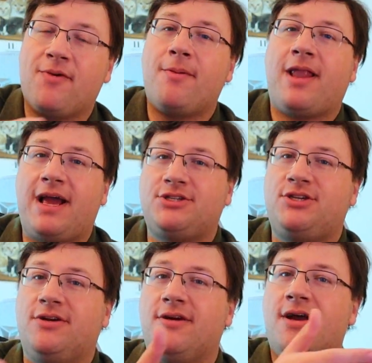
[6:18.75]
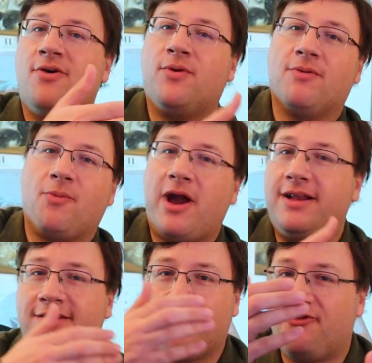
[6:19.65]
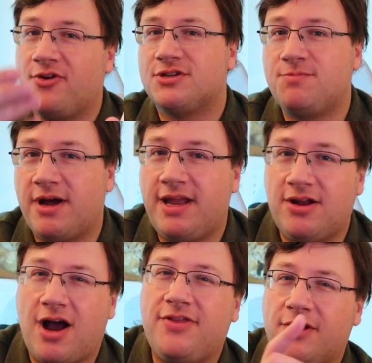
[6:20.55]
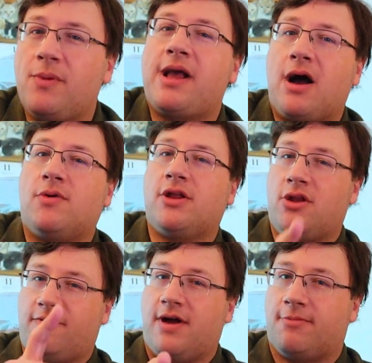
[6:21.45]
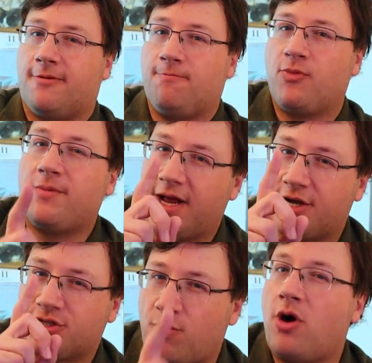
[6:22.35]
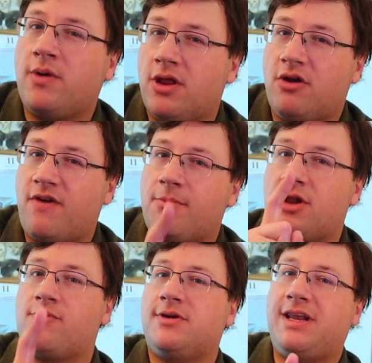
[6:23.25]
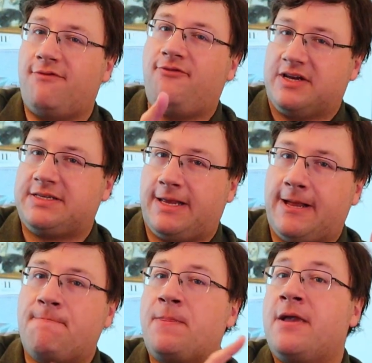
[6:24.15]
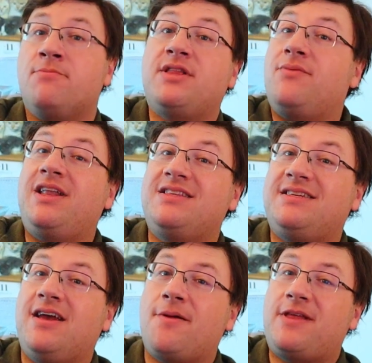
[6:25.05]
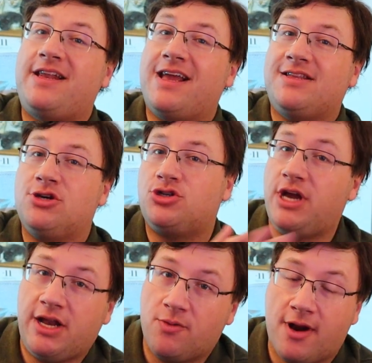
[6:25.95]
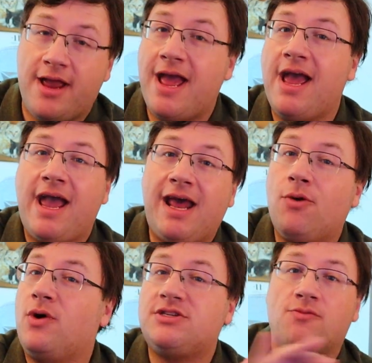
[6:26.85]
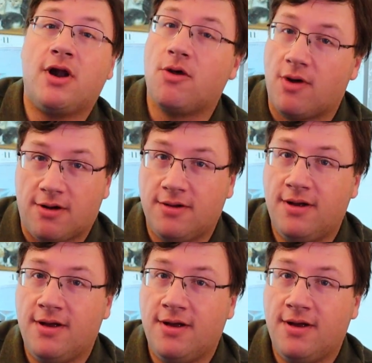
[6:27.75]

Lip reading: Remember last year, we were waiting the first Monday, and I think we got one in November, right? We got a small one in November that really didn't fix anything. But then we didn't see an update again until January, and it wasn't running well.